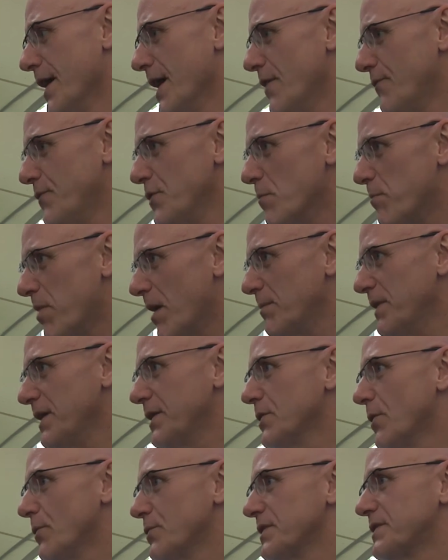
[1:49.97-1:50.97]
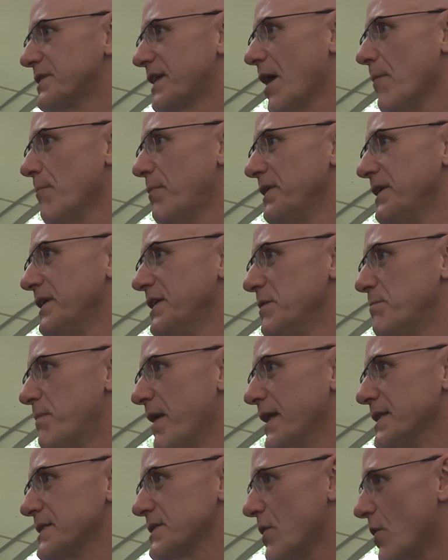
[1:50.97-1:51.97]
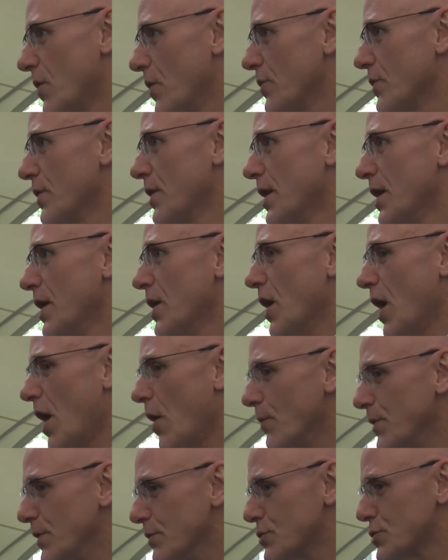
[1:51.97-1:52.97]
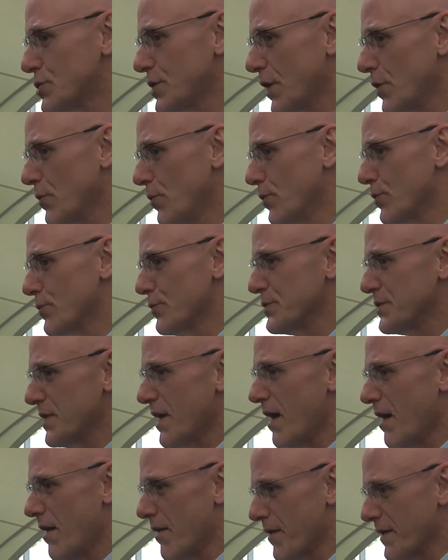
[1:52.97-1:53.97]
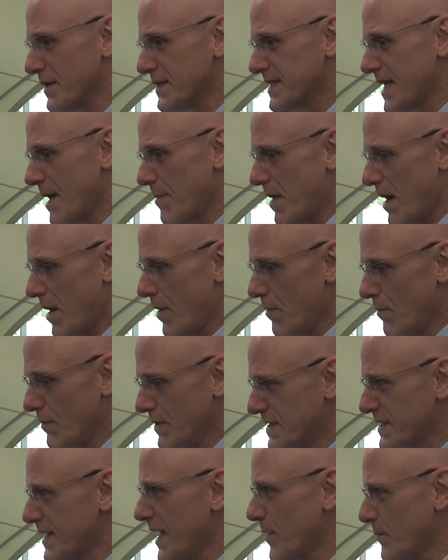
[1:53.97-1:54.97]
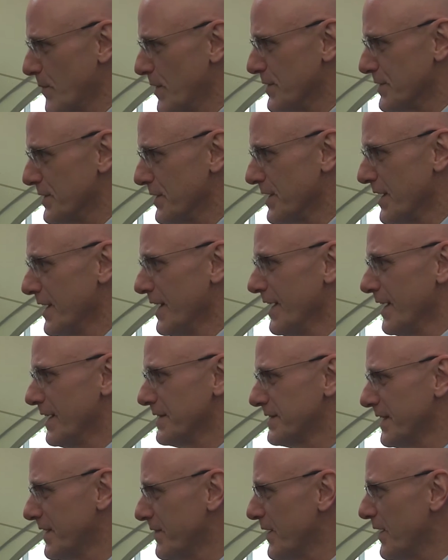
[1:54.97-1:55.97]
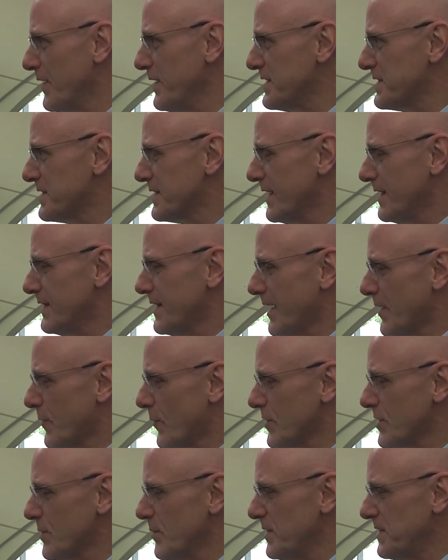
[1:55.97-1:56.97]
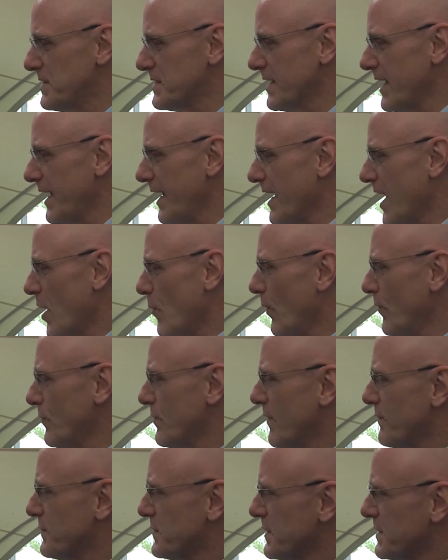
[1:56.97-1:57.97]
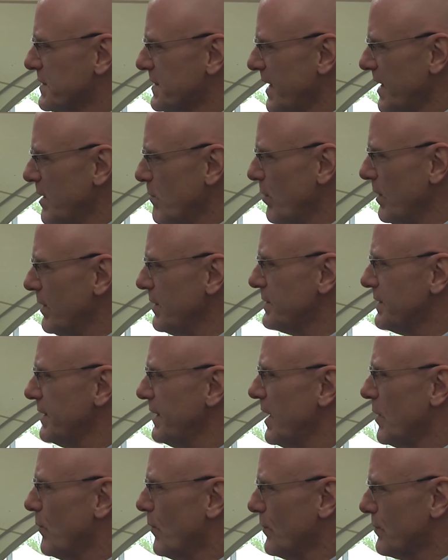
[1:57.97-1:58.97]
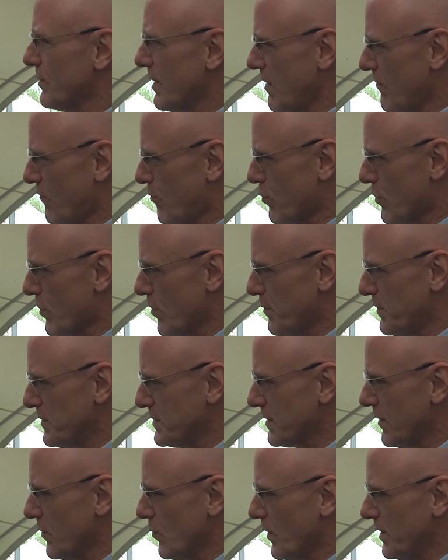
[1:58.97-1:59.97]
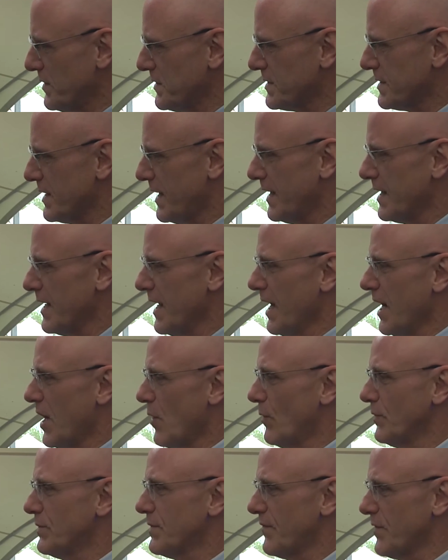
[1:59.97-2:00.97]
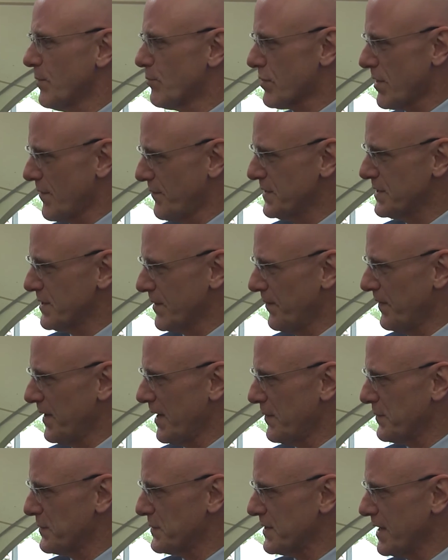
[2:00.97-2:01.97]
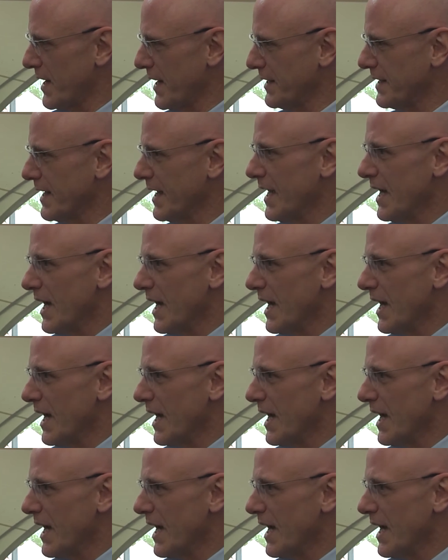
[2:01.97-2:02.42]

If you're a public noted company, it depends on how your shareholders are somehow segmented. I think there is a dichotomy saying I want to have sustainability, I want to have purpose on one side, I want to have the profits on the other side.